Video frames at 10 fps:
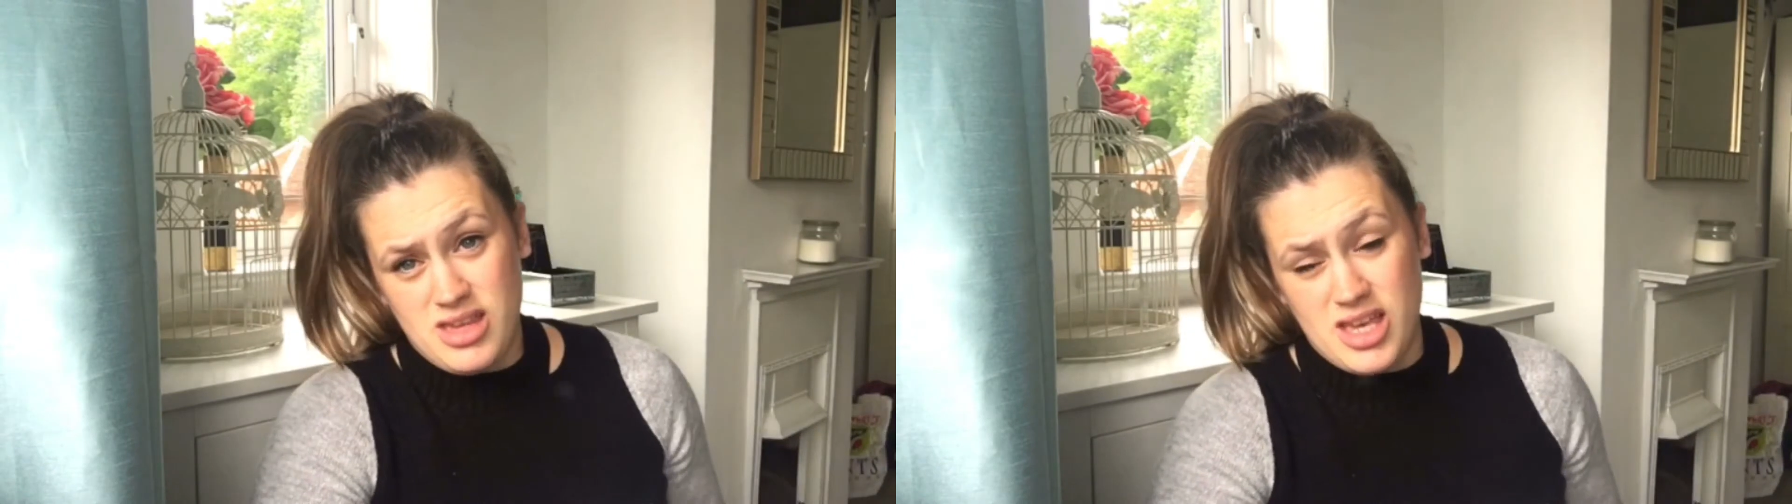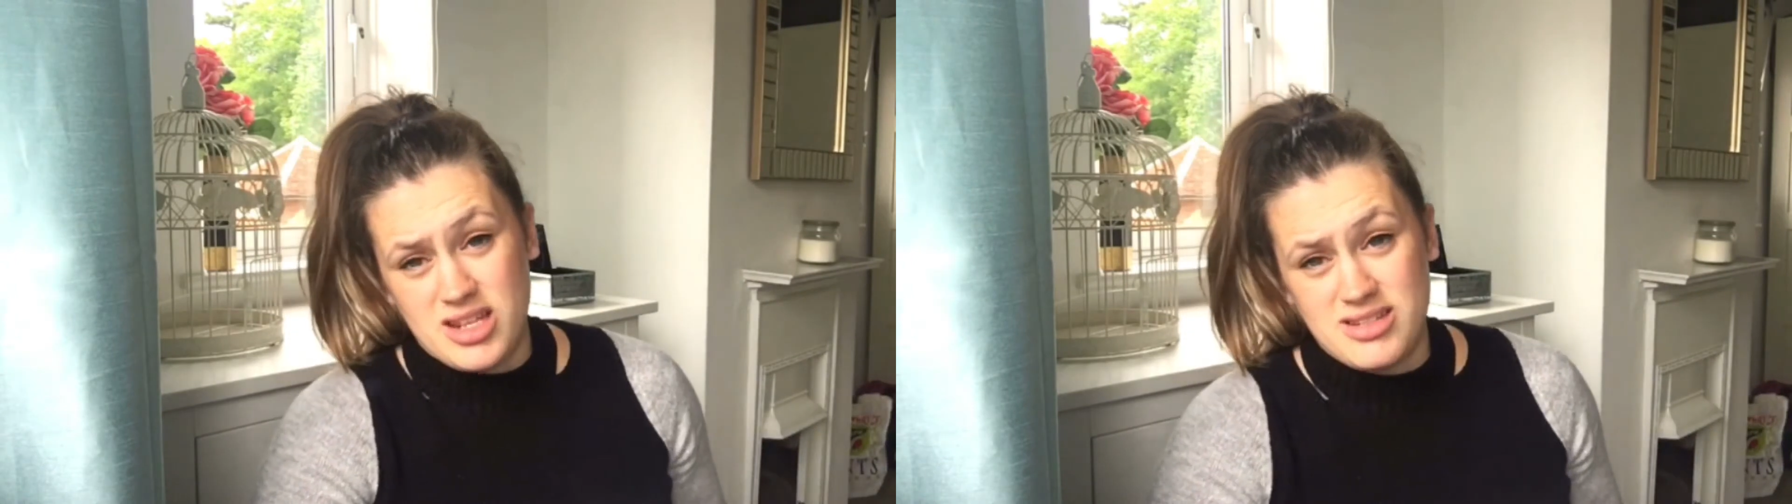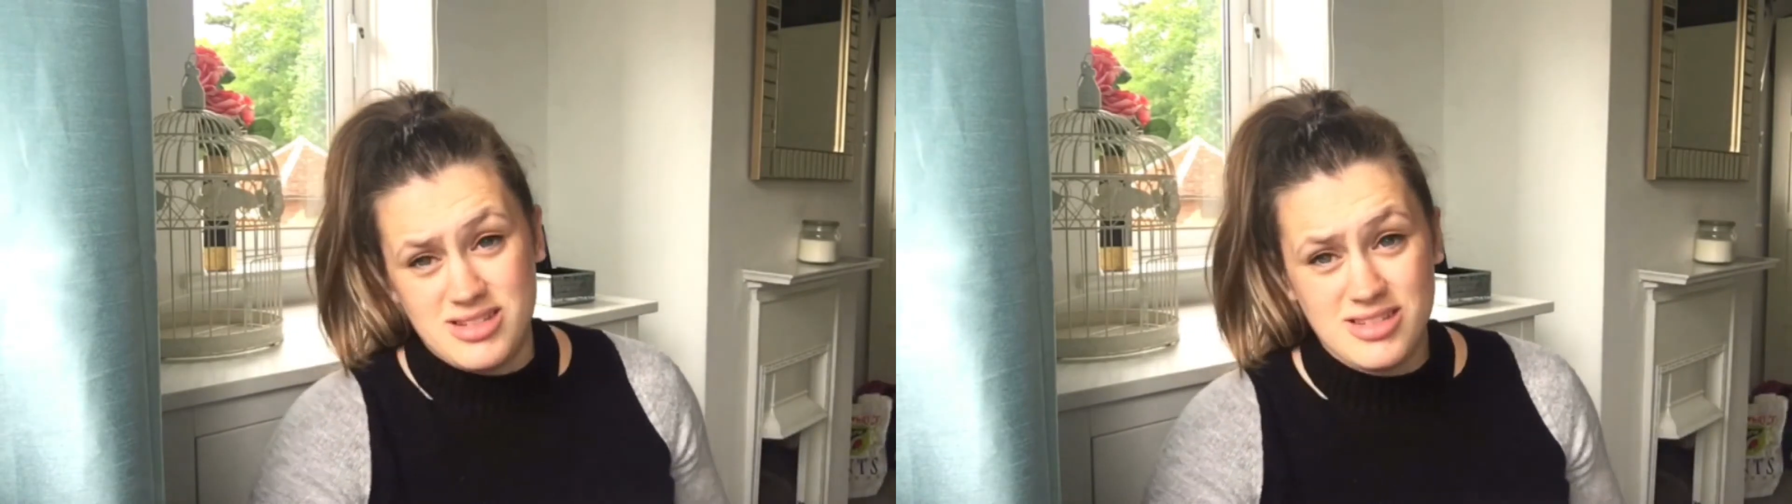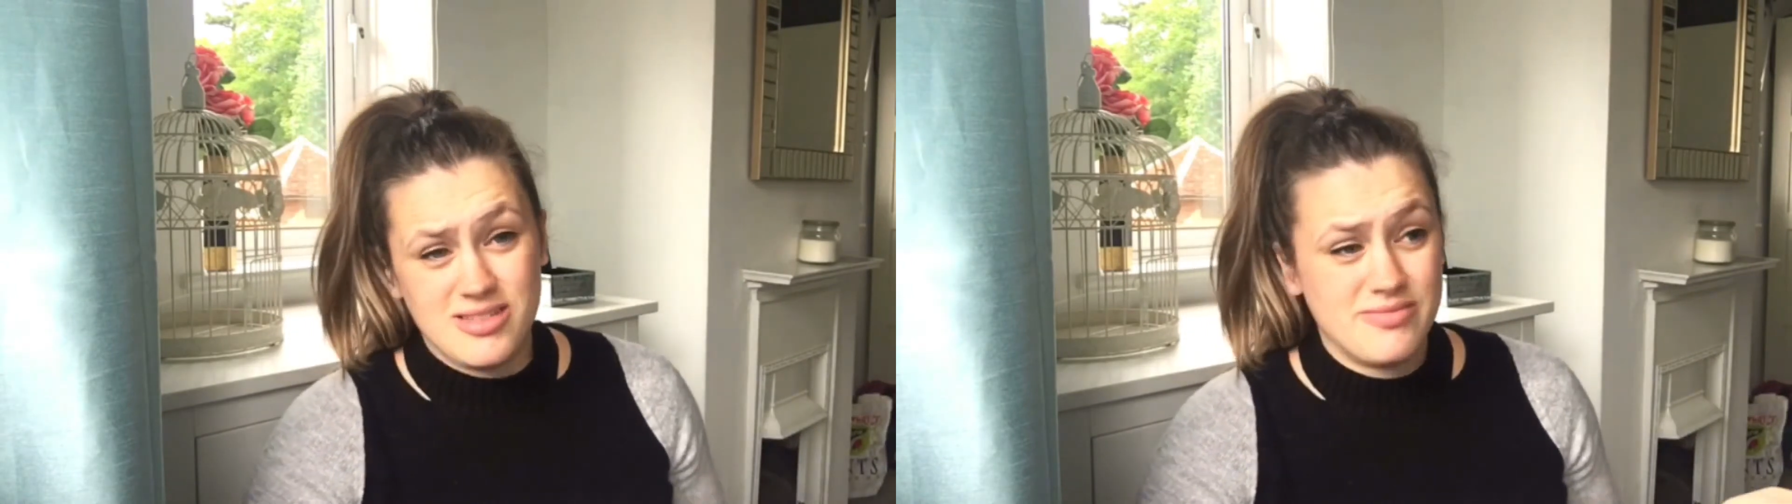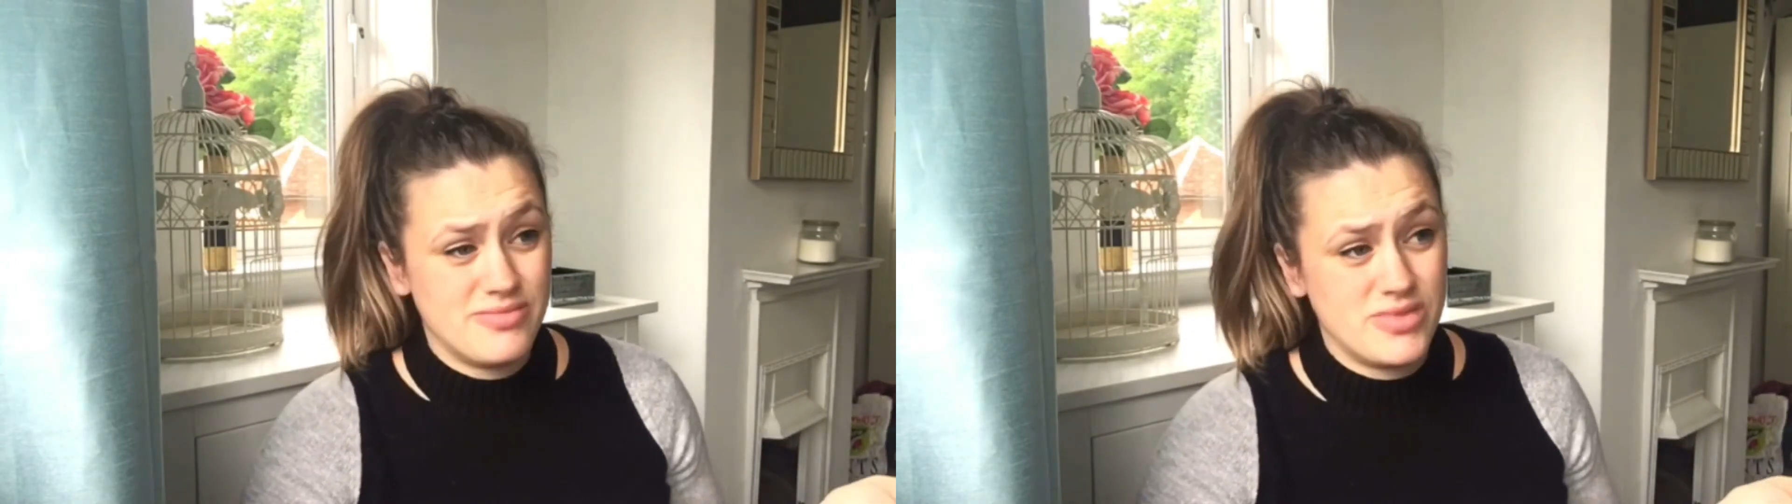and
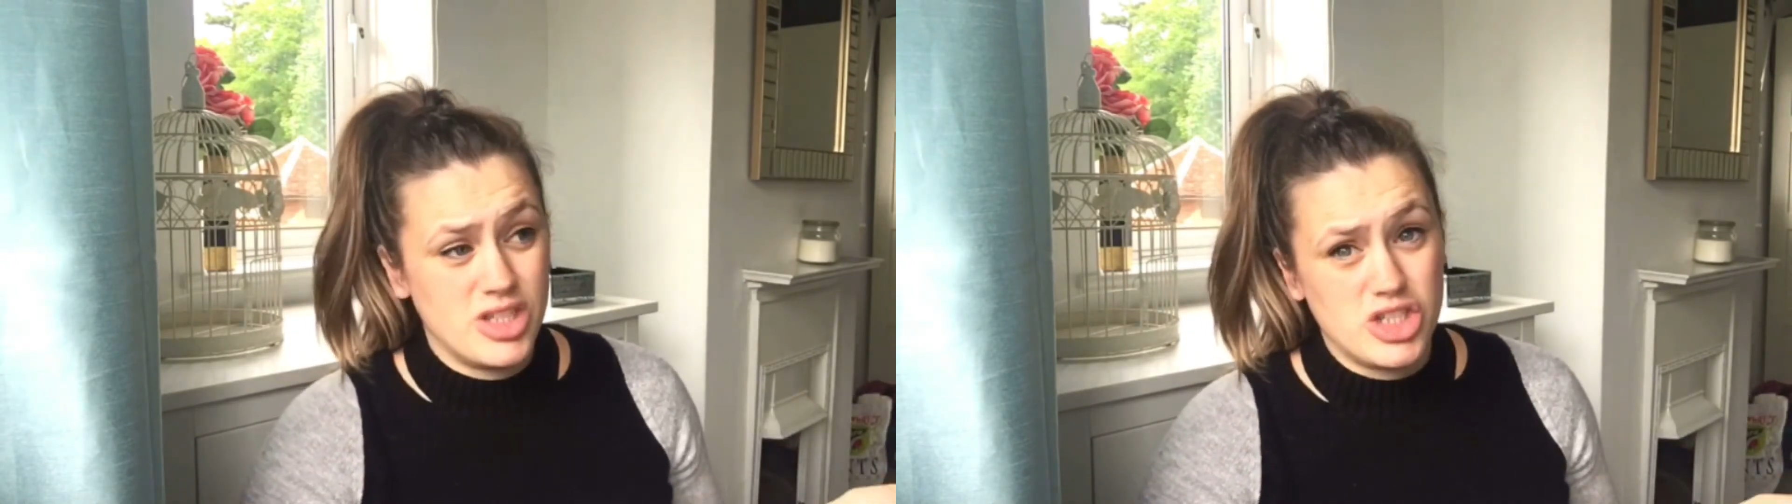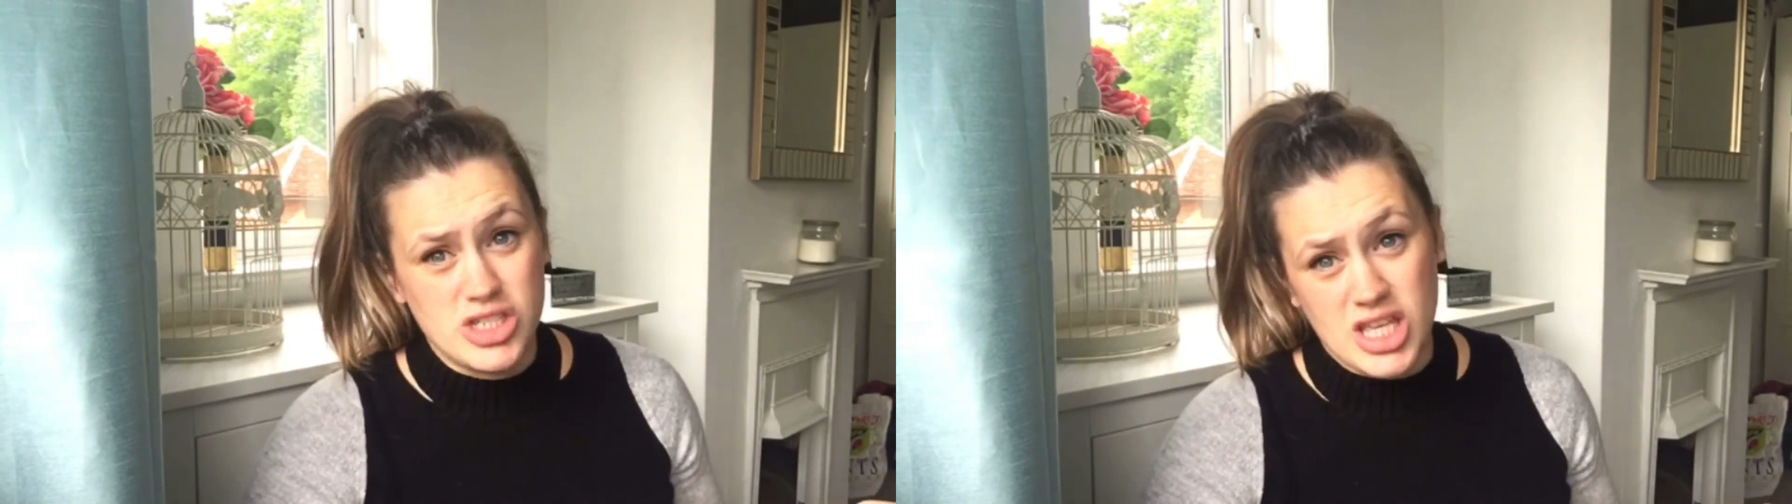she's